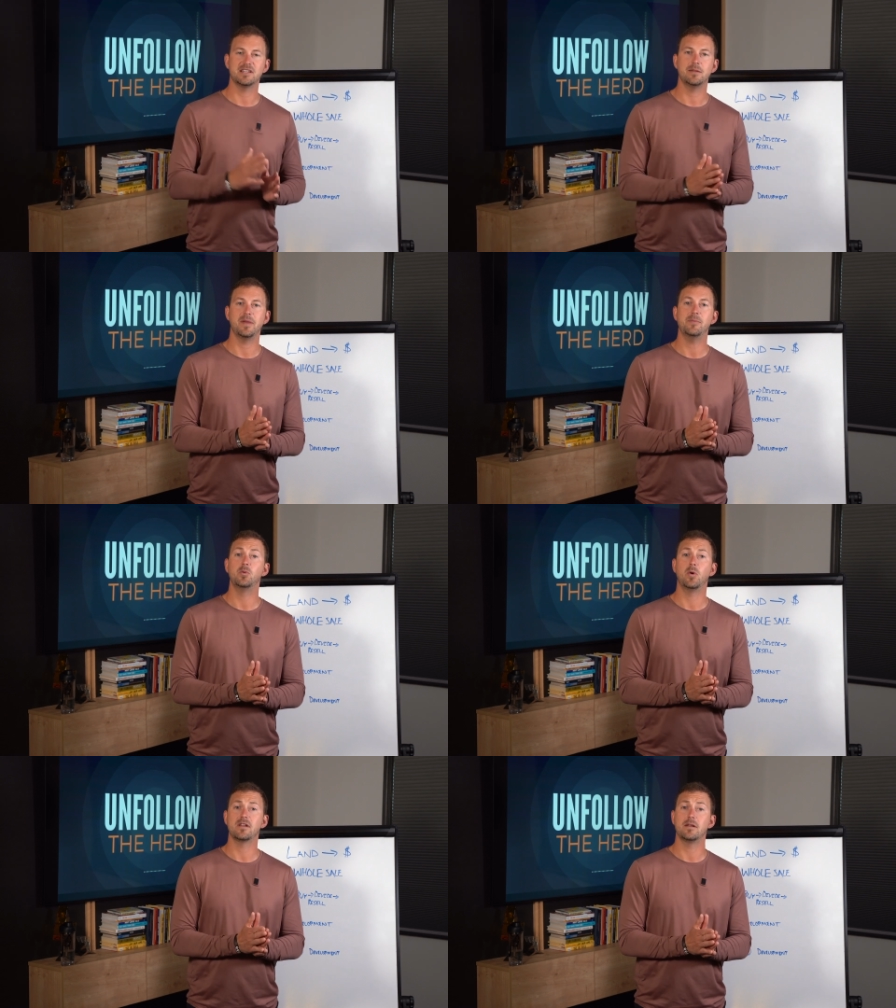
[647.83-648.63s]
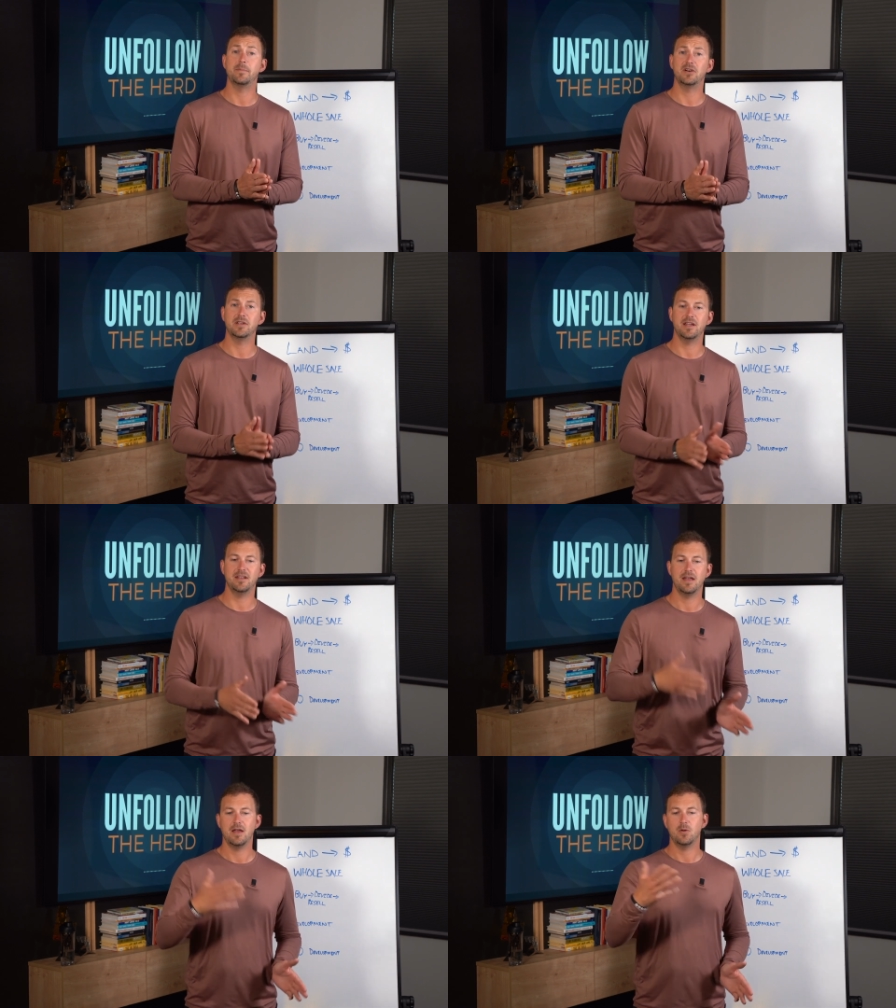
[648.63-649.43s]
And maybe you wanted $1 million.
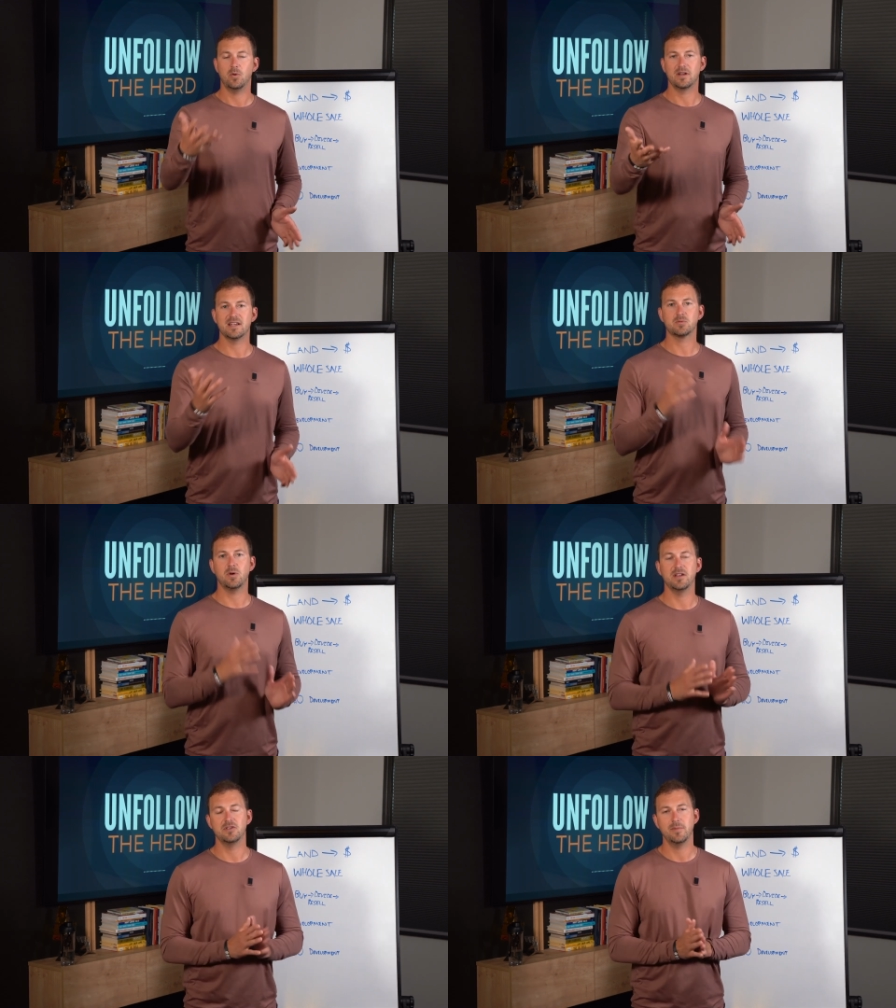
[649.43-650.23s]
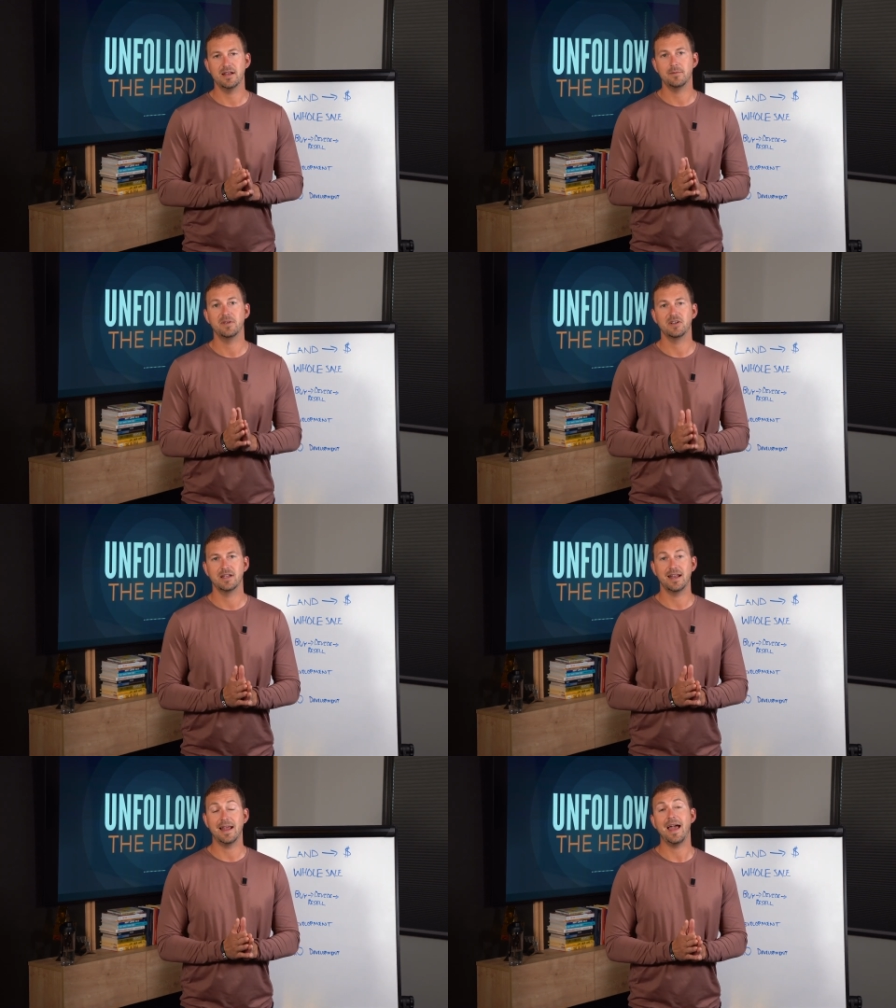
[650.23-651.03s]
Well, guess what? You made $1.5
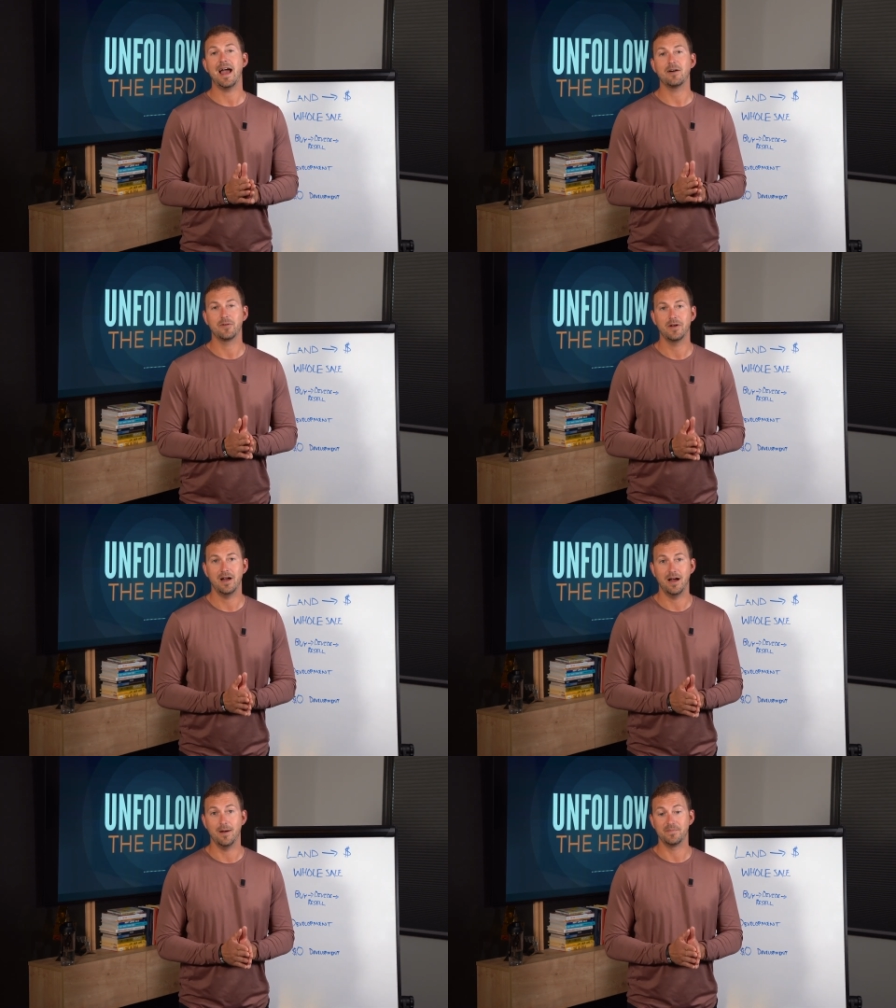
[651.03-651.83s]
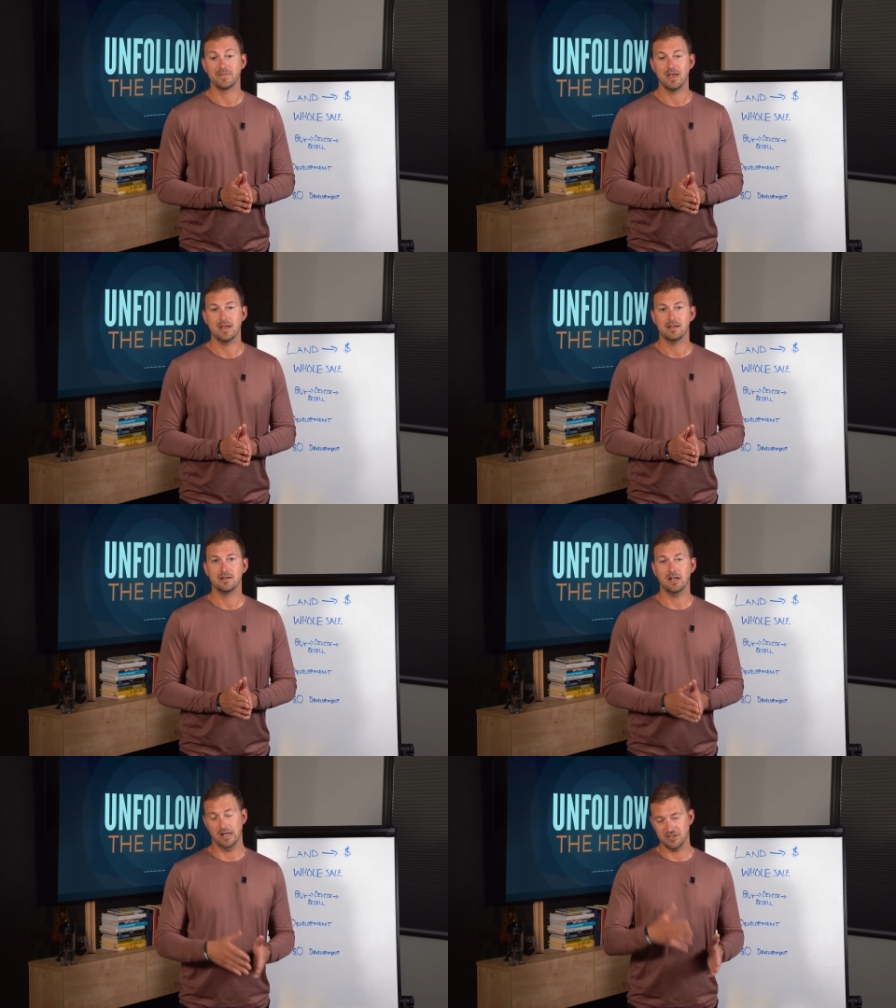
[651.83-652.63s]
million.
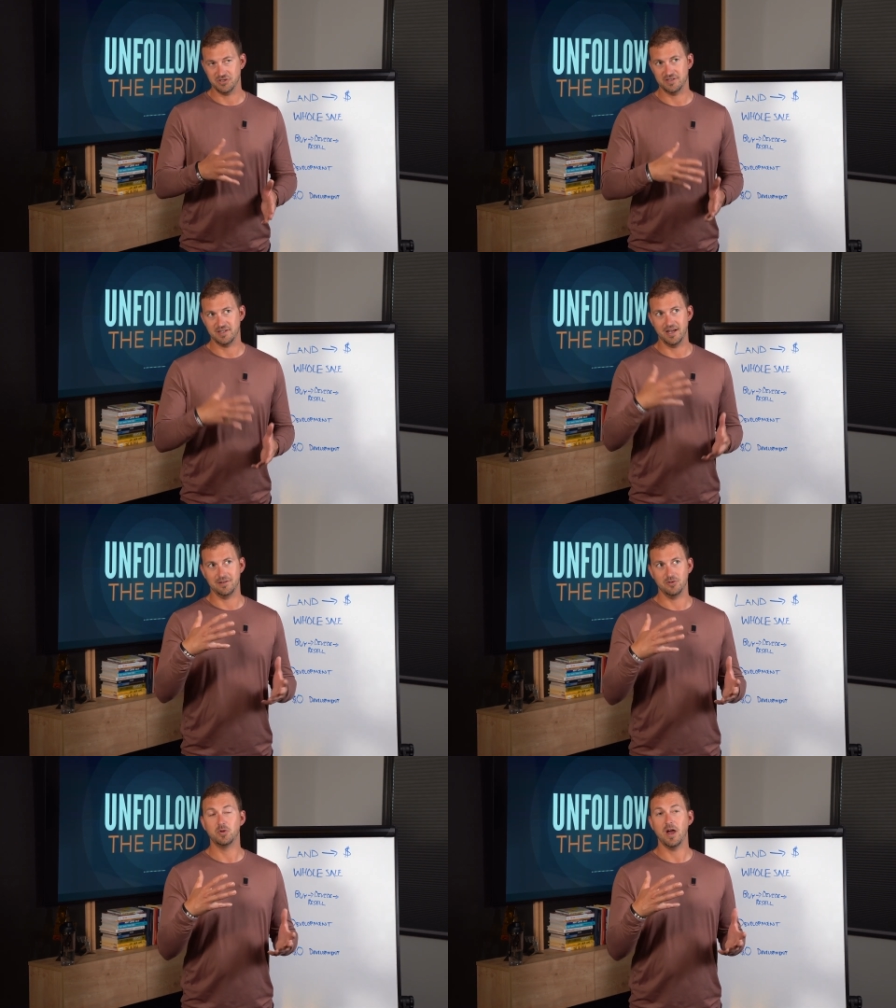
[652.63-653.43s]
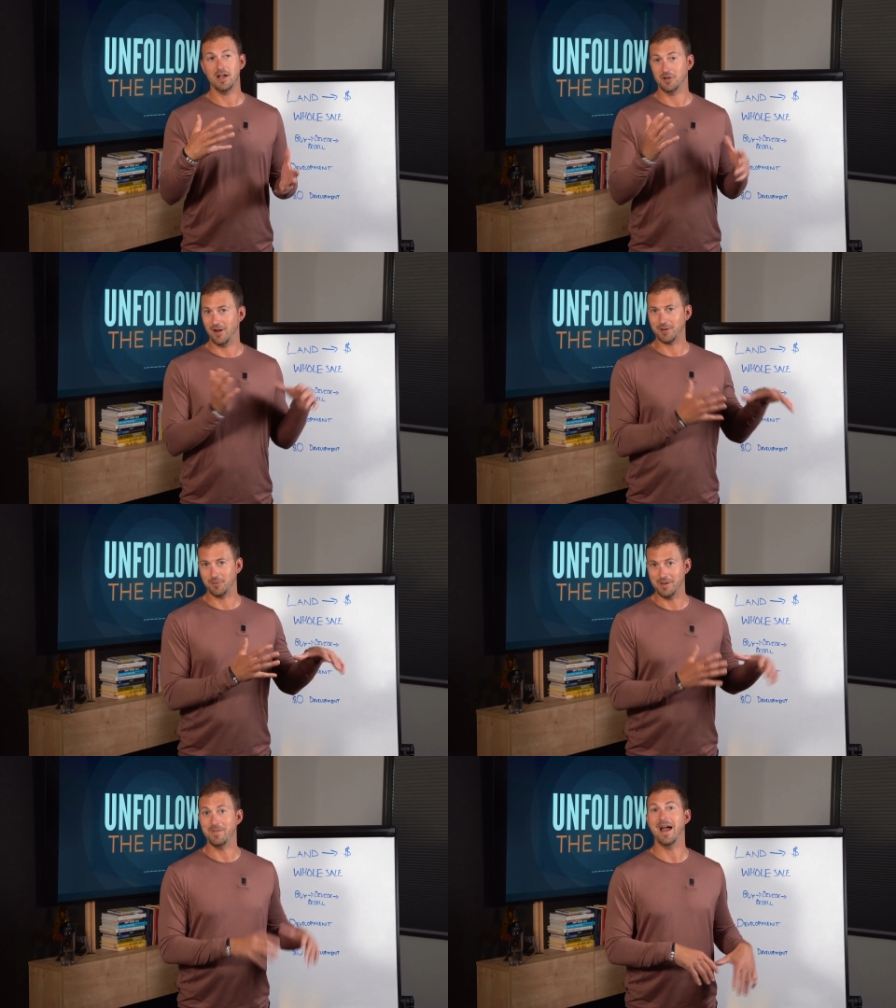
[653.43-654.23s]
I should say you got your
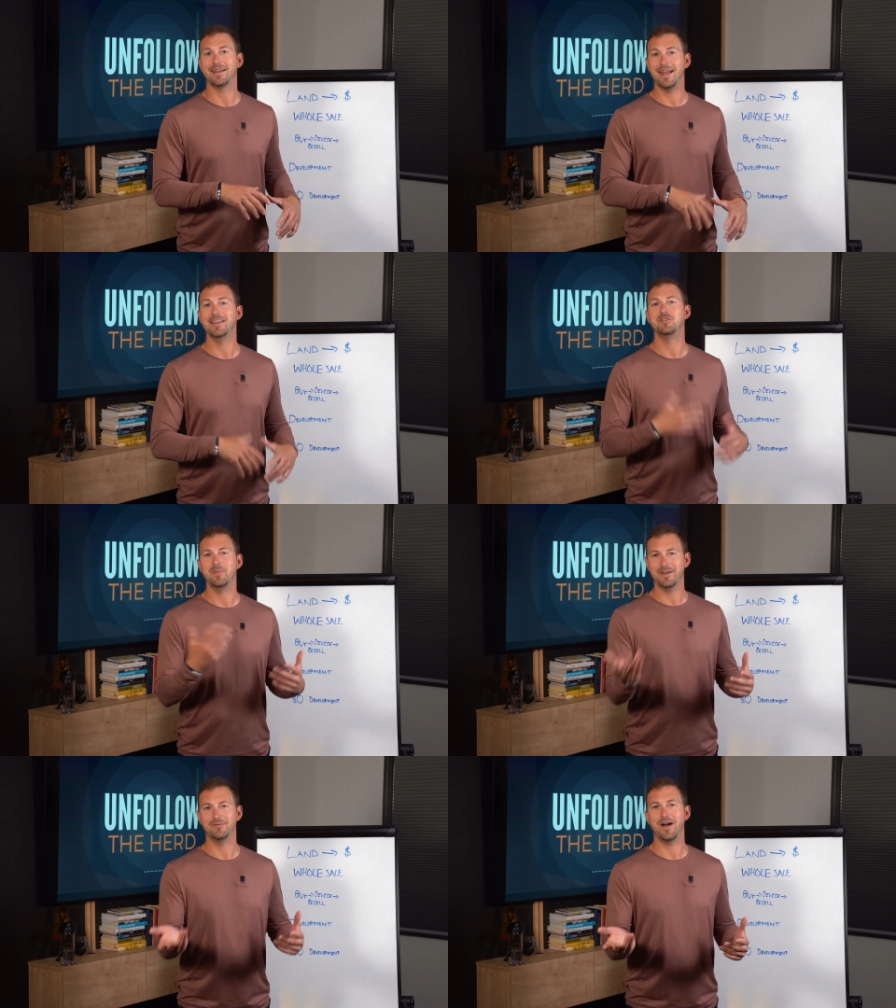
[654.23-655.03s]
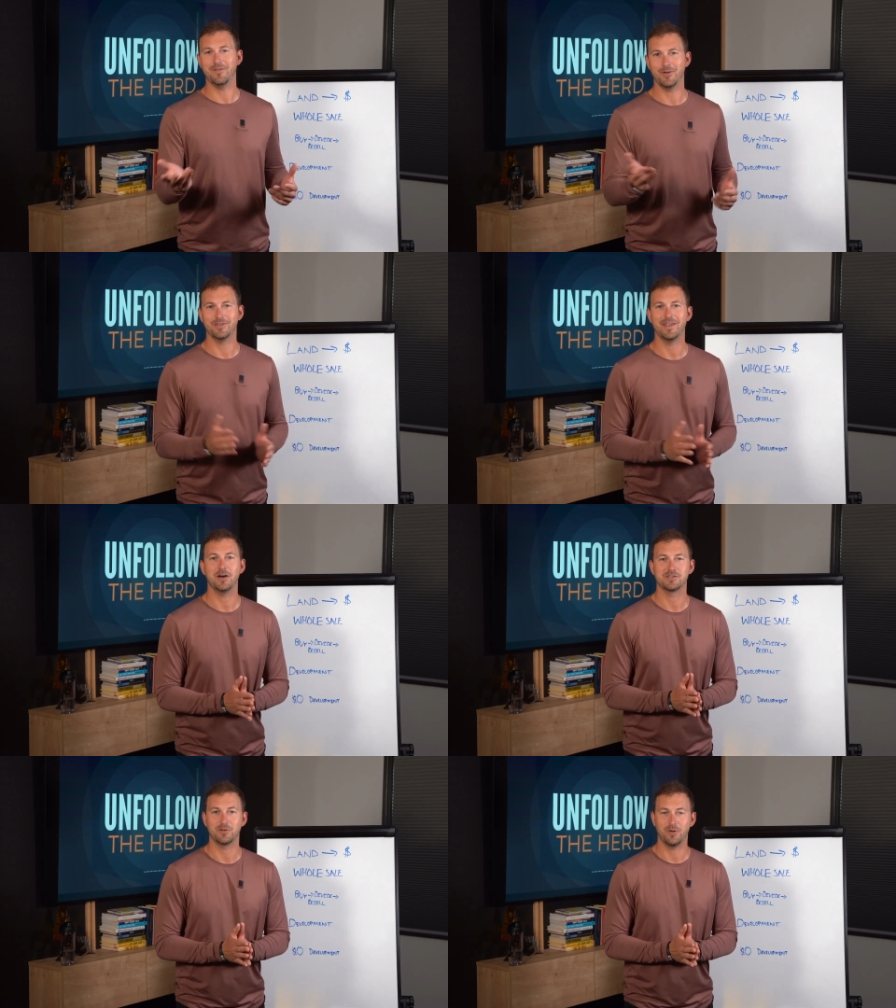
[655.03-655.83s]
equity back and you made
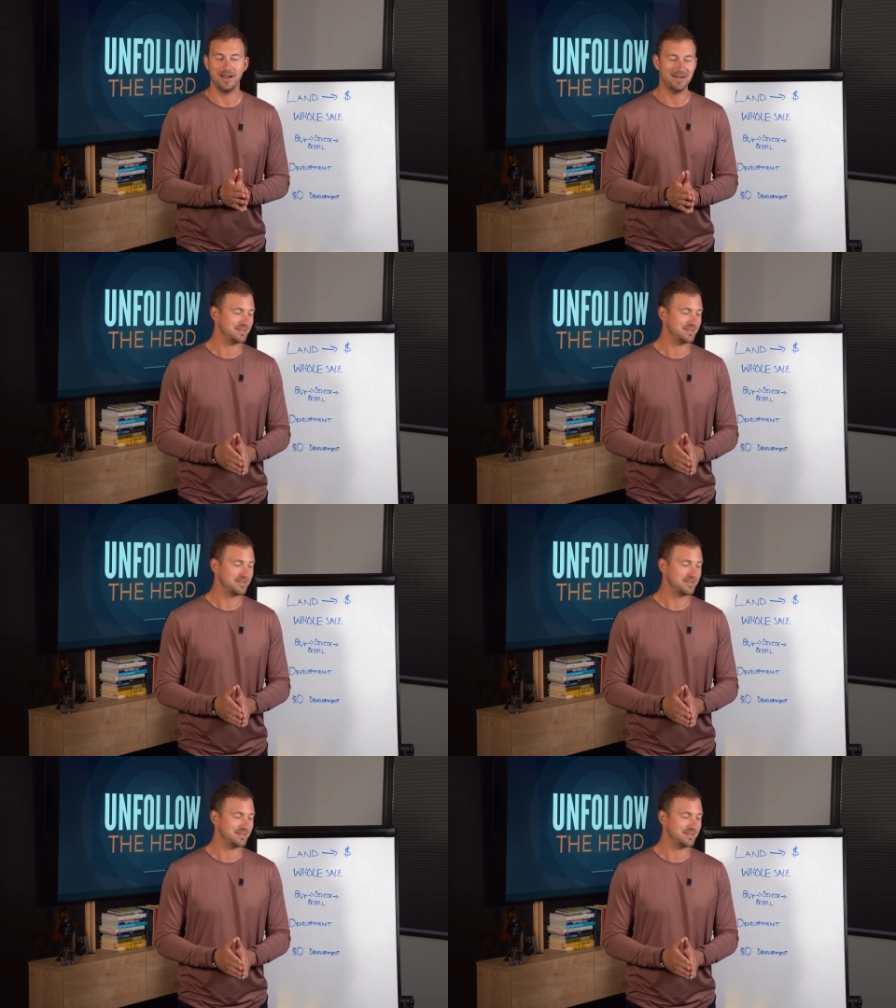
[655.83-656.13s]
500,000, right?